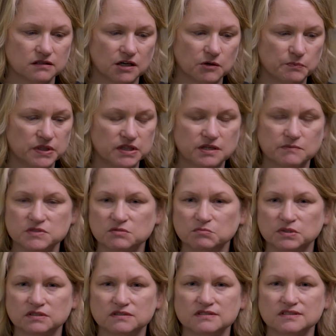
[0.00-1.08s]
helping them to
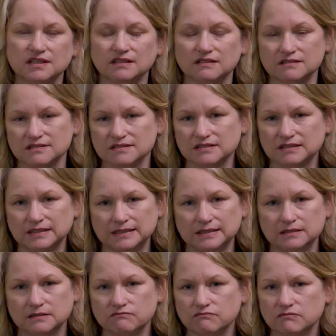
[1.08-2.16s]
build skills.
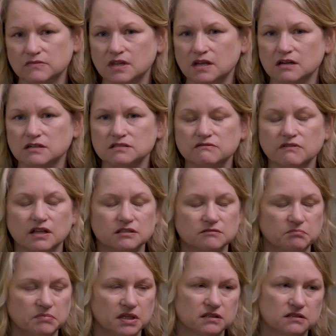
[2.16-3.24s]
They're
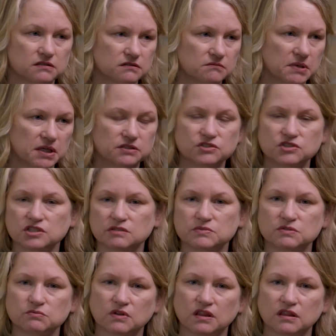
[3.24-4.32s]
developing
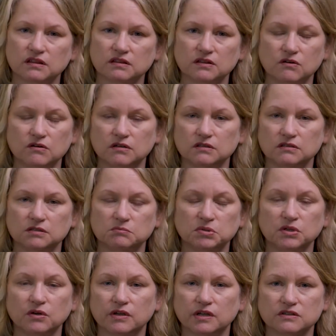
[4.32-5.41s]
partnerships with local
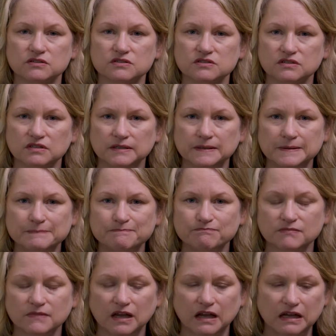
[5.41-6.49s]
employers.
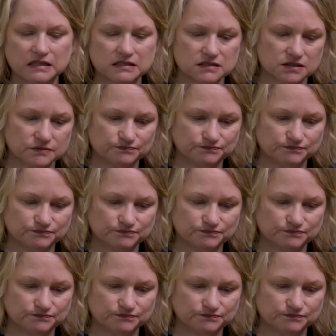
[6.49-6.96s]
And